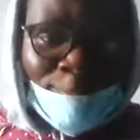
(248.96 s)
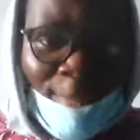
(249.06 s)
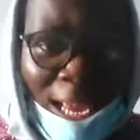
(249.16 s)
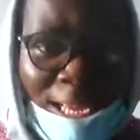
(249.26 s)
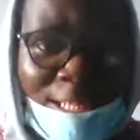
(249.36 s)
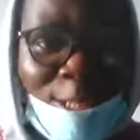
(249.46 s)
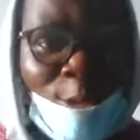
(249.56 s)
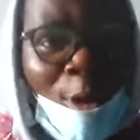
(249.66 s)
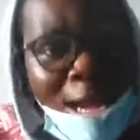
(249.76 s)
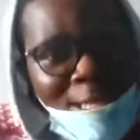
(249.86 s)
I get it.
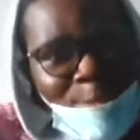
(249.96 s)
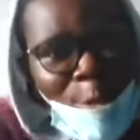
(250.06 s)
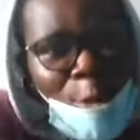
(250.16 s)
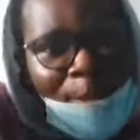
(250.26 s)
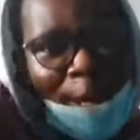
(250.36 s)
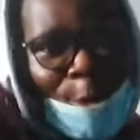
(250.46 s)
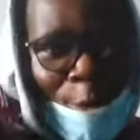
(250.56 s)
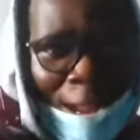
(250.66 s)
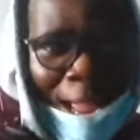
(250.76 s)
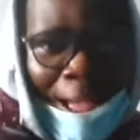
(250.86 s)
Your hand is becoming
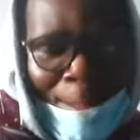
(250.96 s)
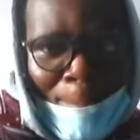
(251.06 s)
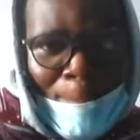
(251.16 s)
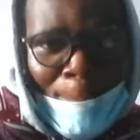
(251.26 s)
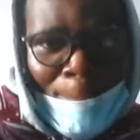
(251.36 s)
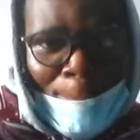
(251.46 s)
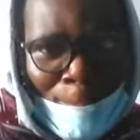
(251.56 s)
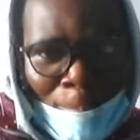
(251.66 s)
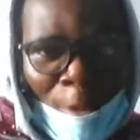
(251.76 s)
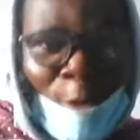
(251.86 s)
longer.
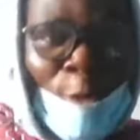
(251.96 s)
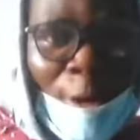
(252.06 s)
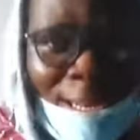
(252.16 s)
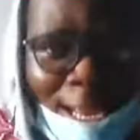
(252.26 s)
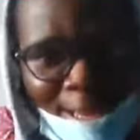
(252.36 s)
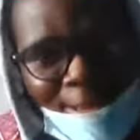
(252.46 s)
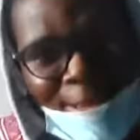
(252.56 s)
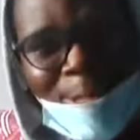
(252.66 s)
Your leg is